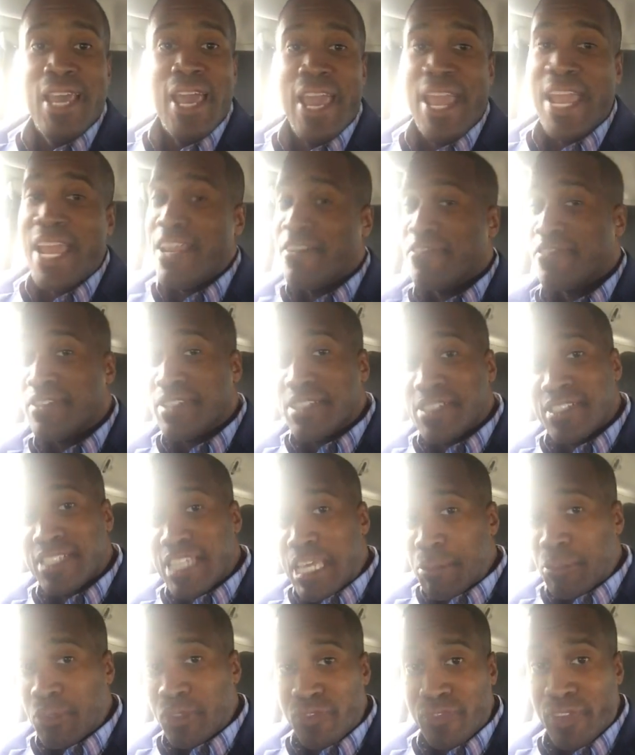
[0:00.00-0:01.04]
aid for
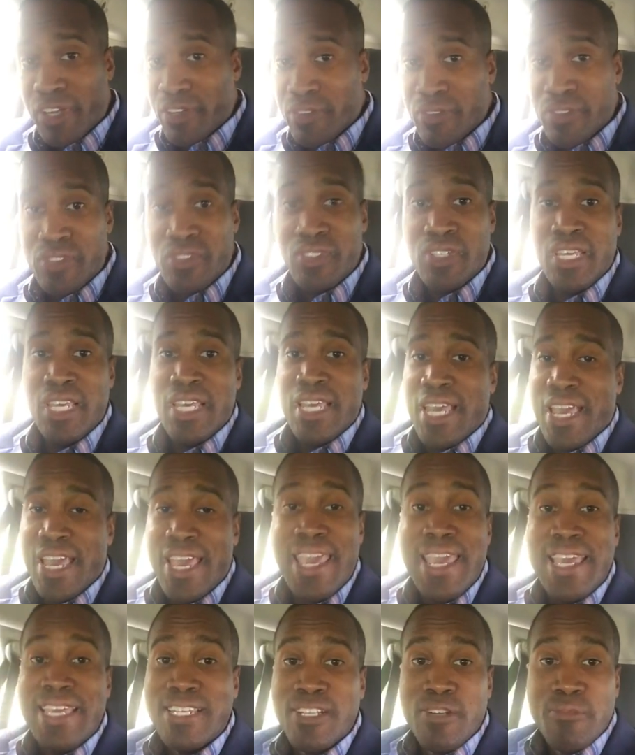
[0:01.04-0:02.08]
disabled veterans,
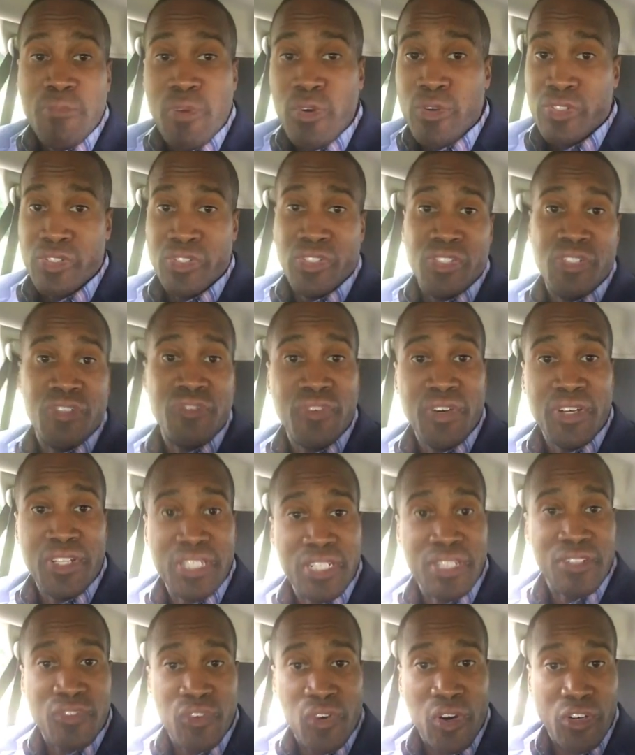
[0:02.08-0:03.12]
and emergency
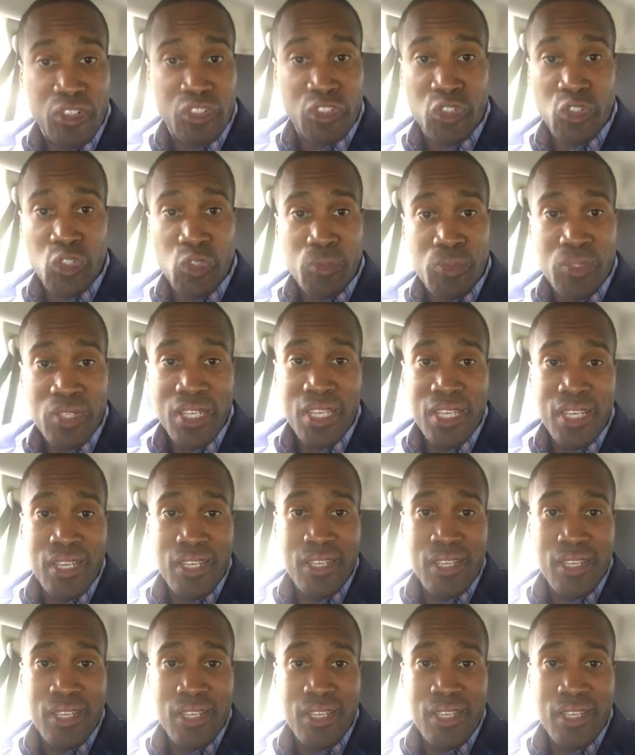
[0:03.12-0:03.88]
funding for our troops.